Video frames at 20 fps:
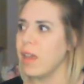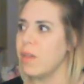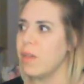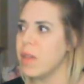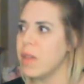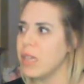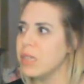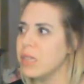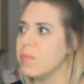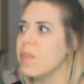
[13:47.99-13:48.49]
It
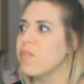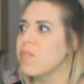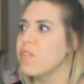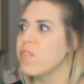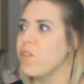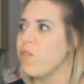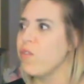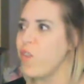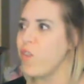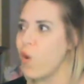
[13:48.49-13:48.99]
makes me
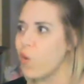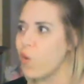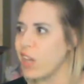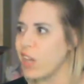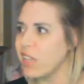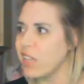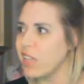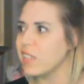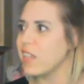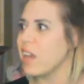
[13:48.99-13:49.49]
feel
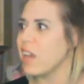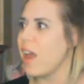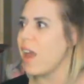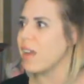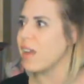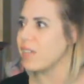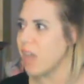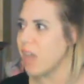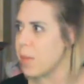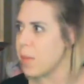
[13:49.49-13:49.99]
focused and
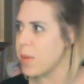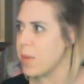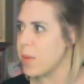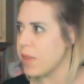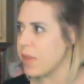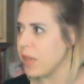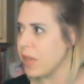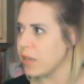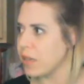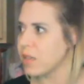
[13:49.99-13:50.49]
on top of
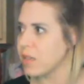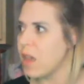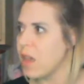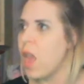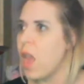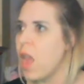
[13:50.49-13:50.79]
things.